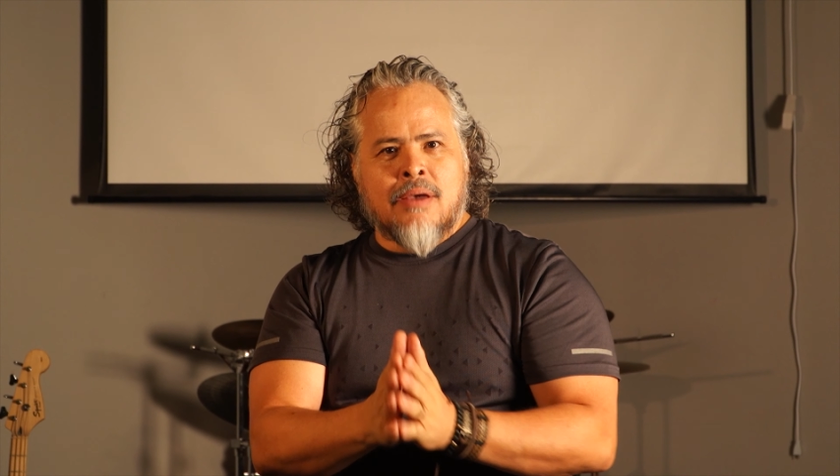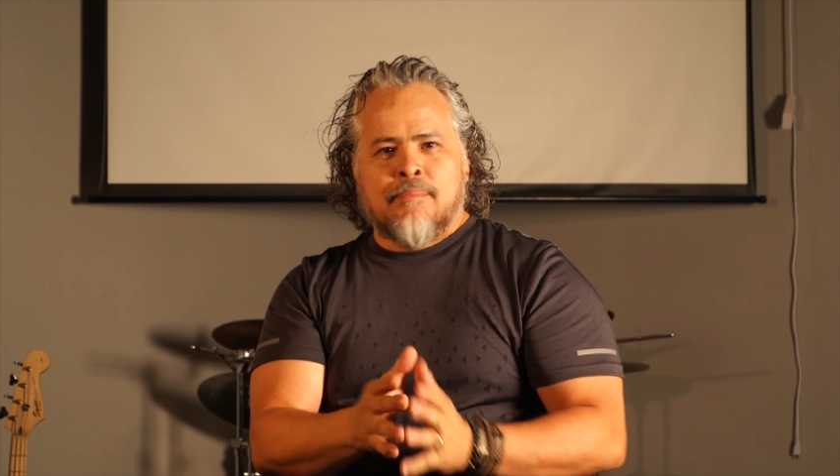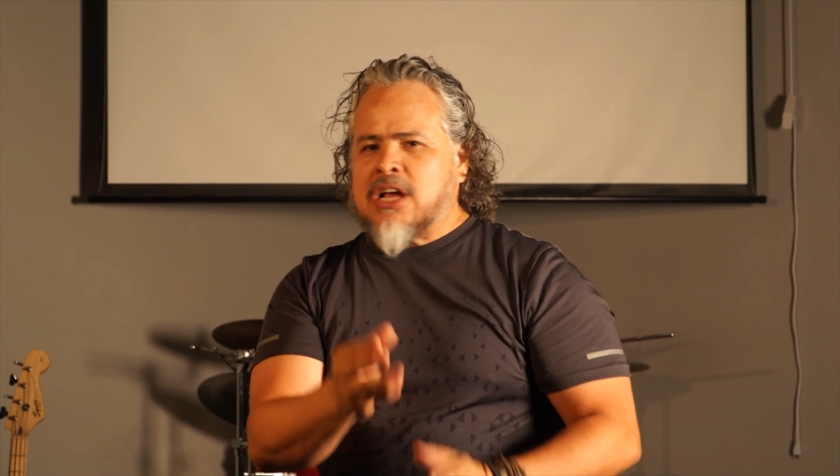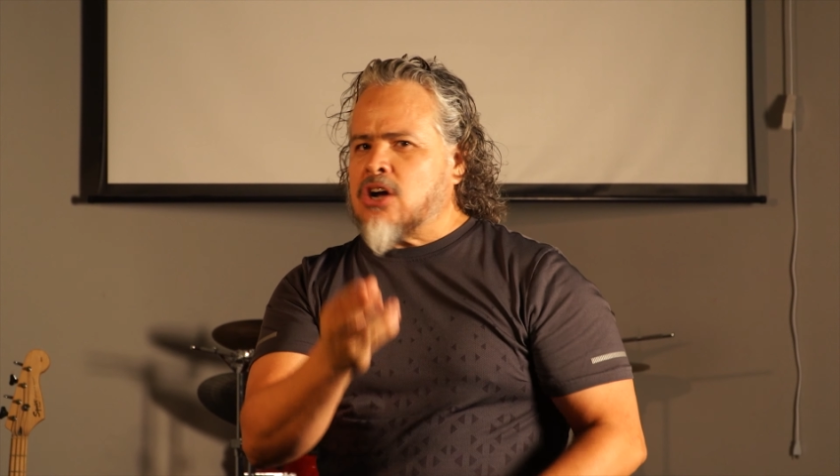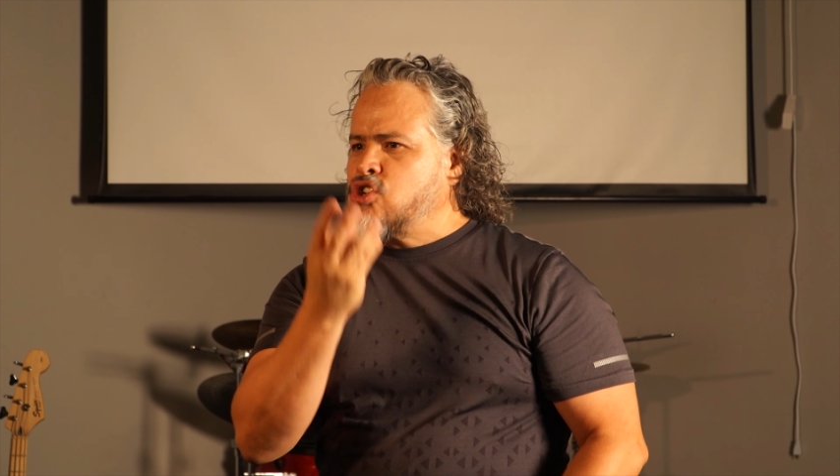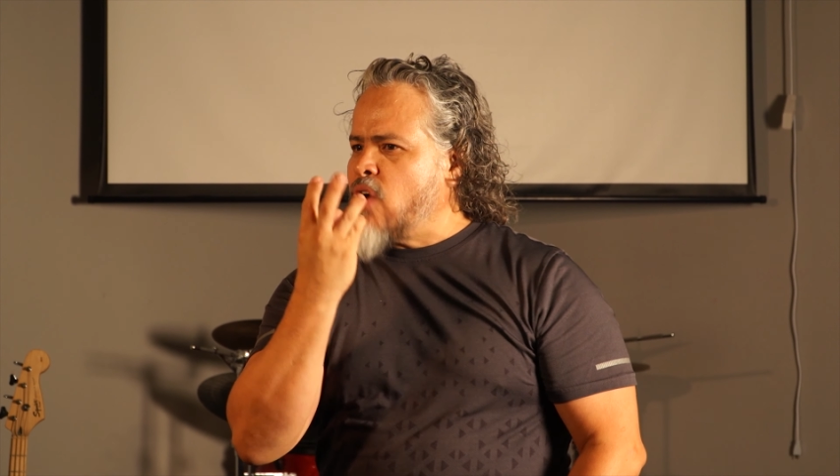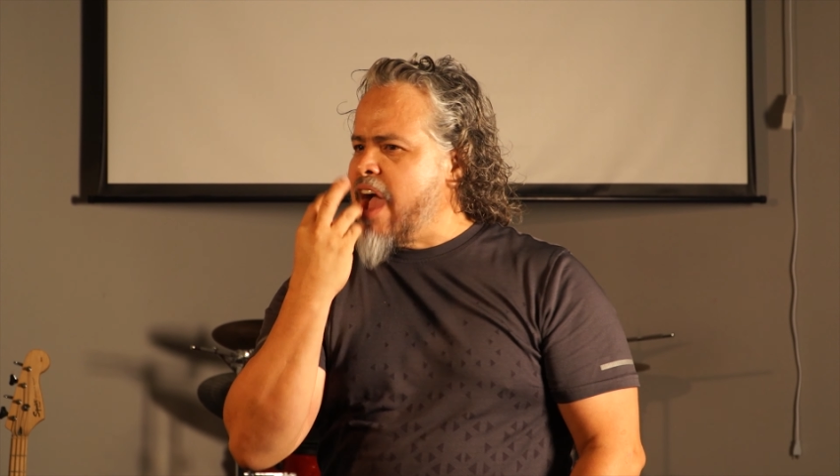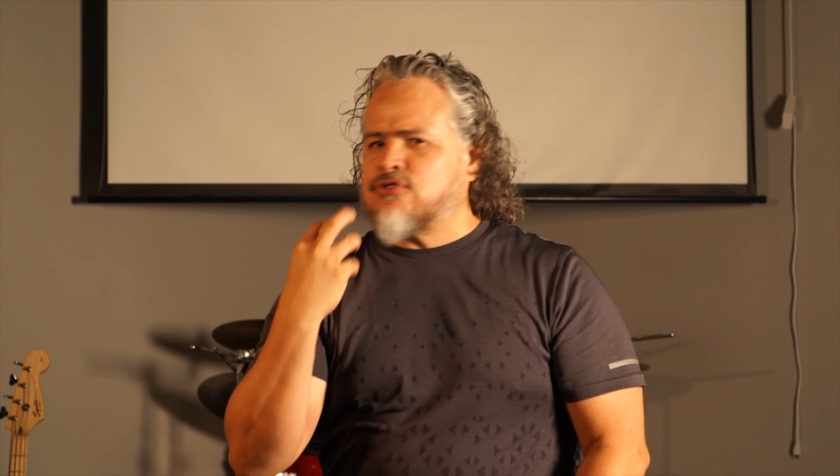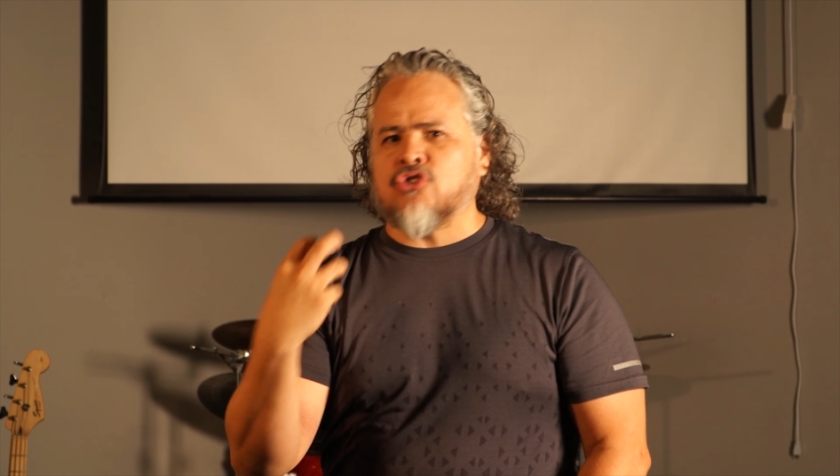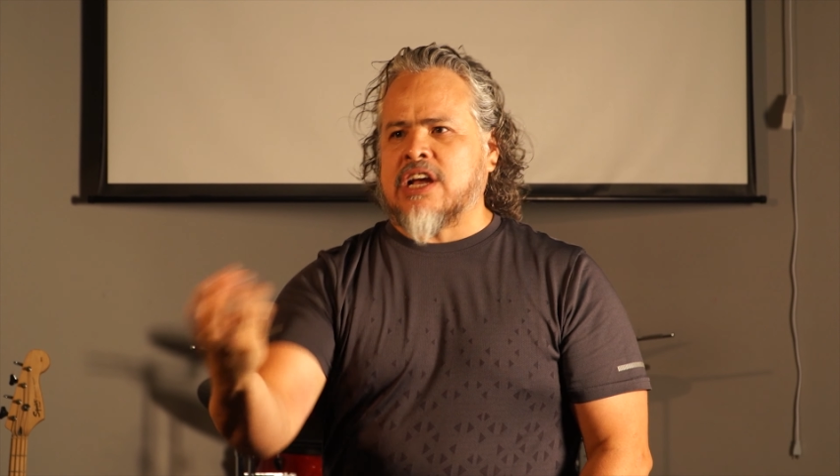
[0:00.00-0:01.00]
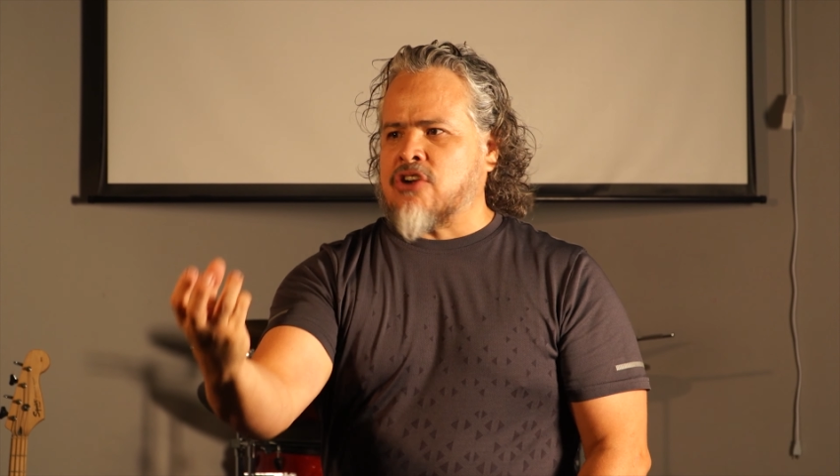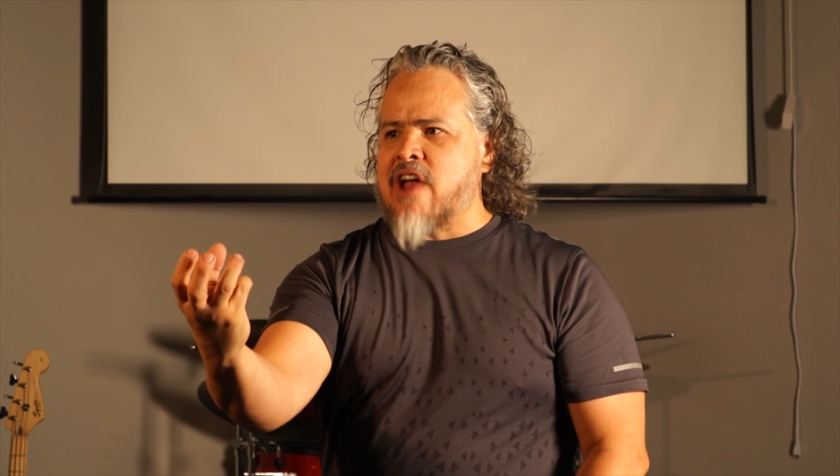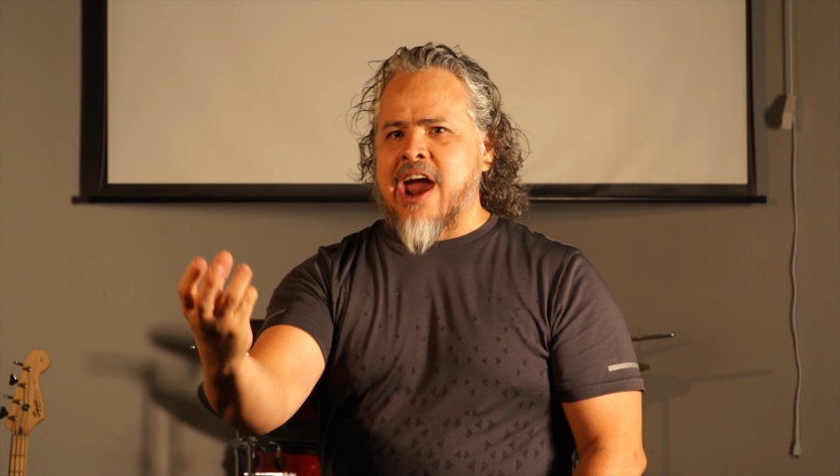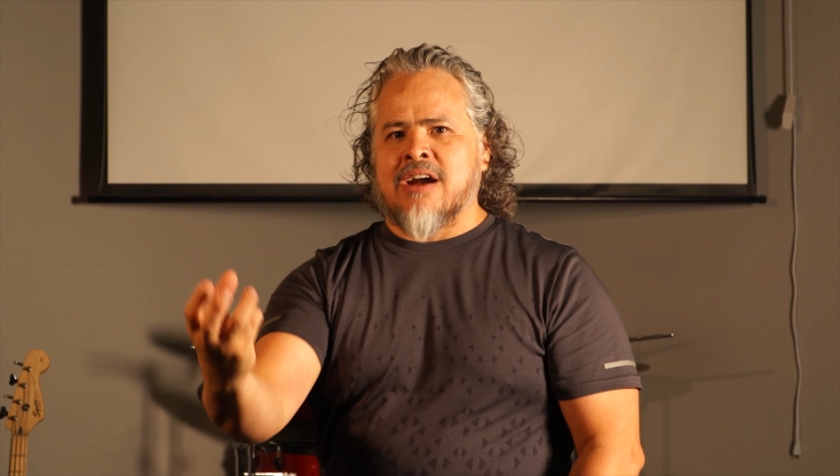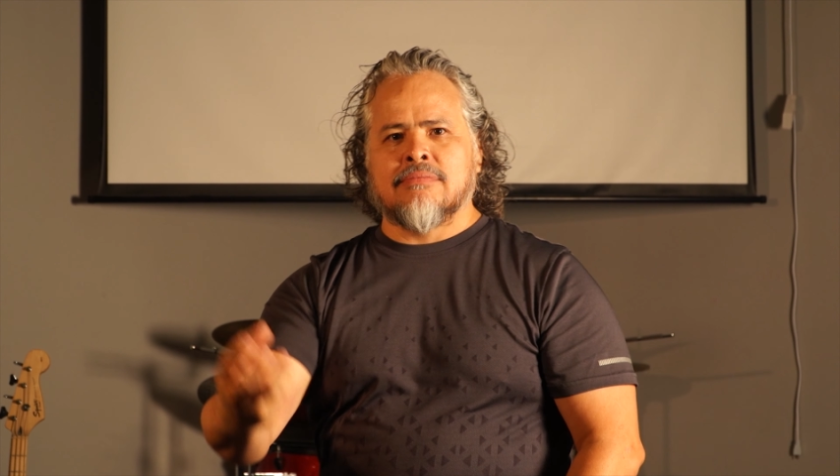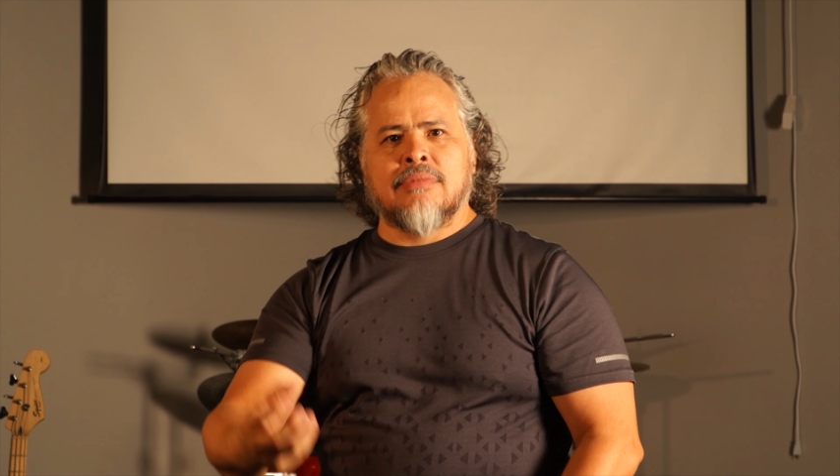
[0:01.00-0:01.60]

because you have to declare.